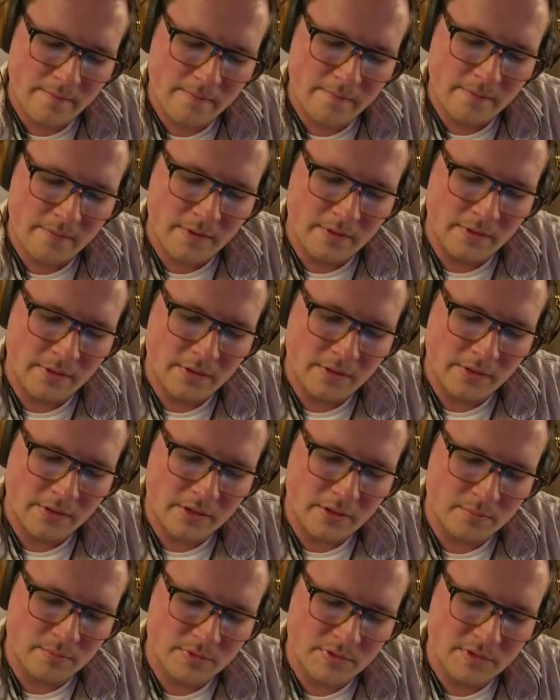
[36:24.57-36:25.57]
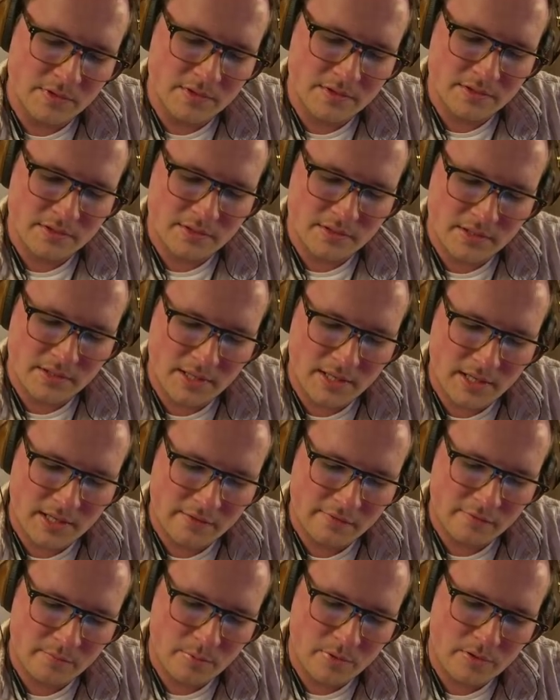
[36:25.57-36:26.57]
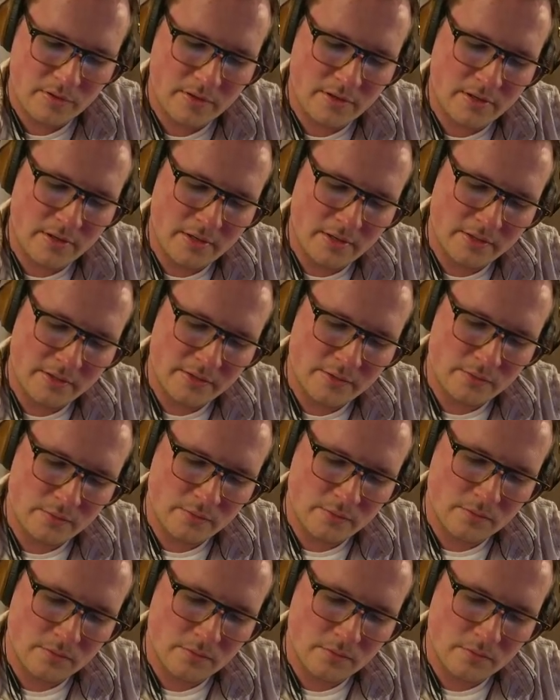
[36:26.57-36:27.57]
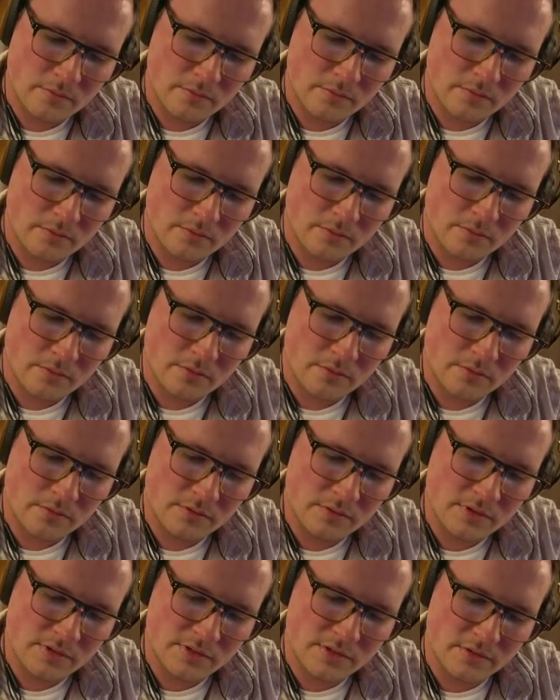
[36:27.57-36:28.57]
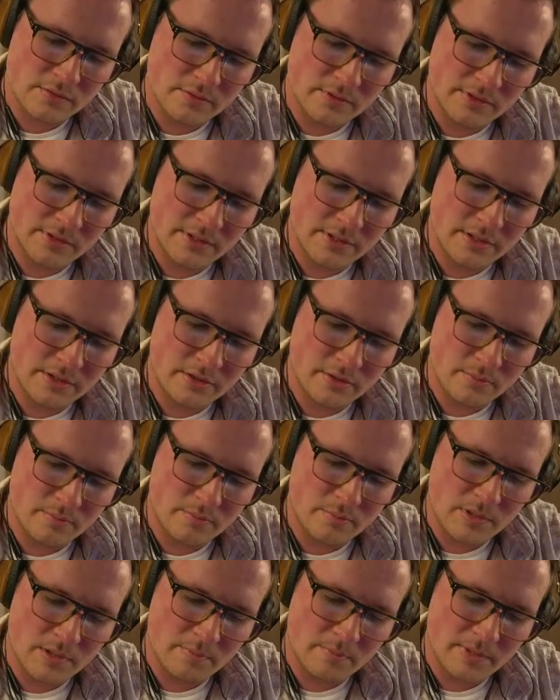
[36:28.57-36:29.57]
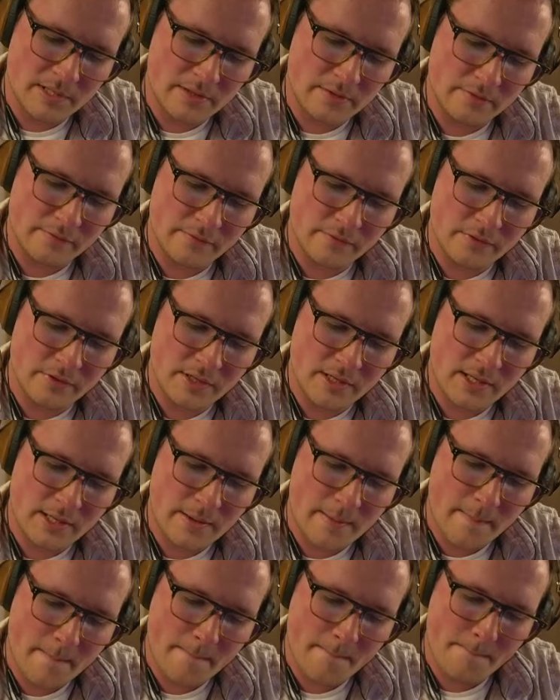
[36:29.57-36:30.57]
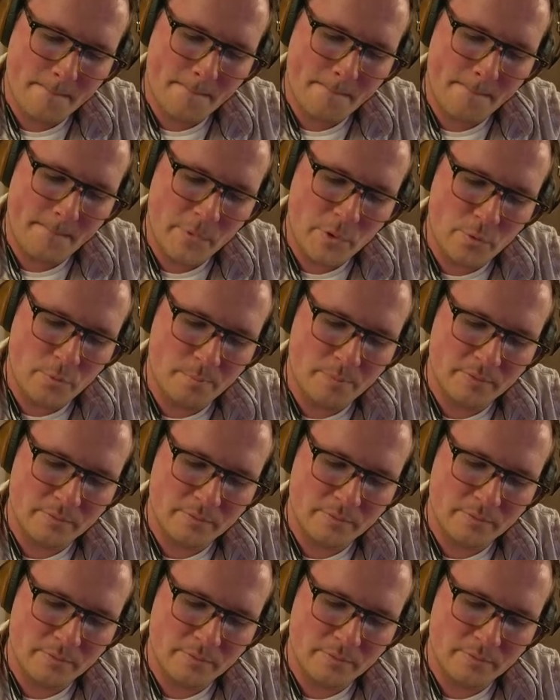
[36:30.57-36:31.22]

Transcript: And here comes the staff part. Just do a little bump out for that. Boop.